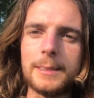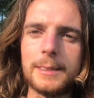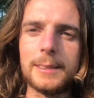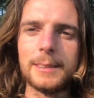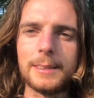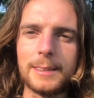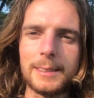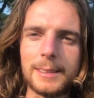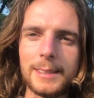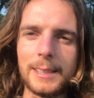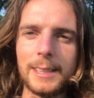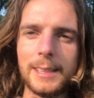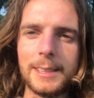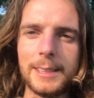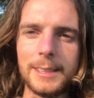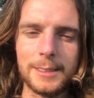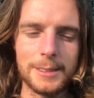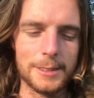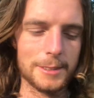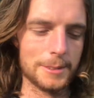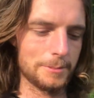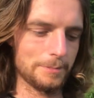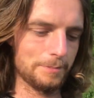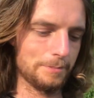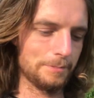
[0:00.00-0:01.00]

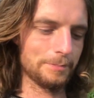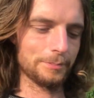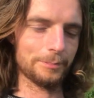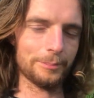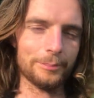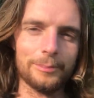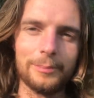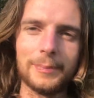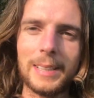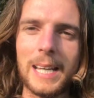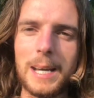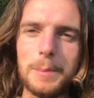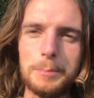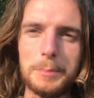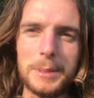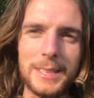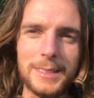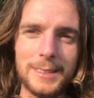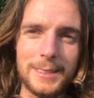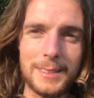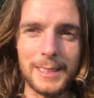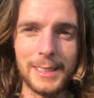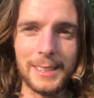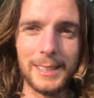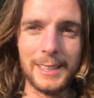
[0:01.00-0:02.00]
designs. Happy
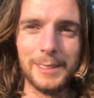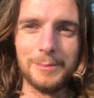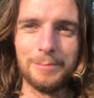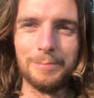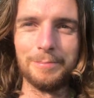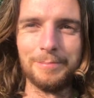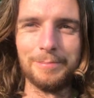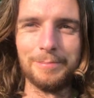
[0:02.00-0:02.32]
designing.